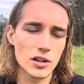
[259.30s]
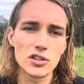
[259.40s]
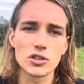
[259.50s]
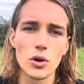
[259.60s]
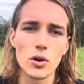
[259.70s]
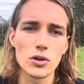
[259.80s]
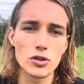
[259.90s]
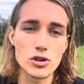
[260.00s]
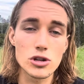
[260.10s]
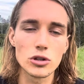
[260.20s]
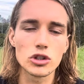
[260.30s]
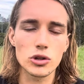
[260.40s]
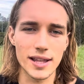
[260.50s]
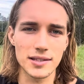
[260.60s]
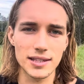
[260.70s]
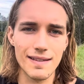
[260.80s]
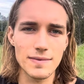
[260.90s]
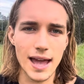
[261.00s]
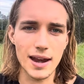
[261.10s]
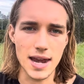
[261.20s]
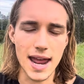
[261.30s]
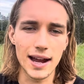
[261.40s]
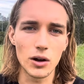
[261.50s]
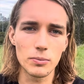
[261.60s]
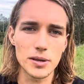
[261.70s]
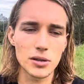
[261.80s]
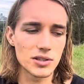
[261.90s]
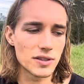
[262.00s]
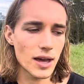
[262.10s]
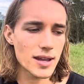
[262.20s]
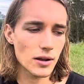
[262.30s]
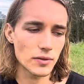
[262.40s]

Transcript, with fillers: so you could transcend that now because they,